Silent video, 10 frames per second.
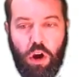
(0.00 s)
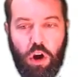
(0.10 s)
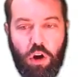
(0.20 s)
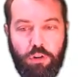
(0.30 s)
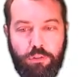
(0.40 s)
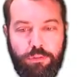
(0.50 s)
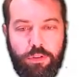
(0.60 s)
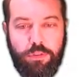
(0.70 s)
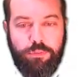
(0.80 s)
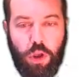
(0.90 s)

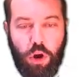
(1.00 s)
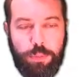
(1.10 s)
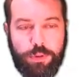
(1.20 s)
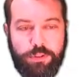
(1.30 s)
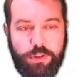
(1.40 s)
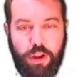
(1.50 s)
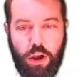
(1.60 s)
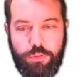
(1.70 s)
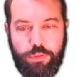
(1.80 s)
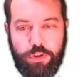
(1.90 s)
of opposite
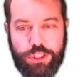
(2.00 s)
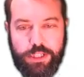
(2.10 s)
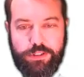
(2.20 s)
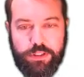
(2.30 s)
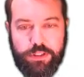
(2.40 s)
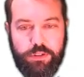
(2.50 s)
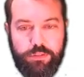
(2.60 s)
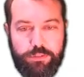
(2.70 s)
over adjacent.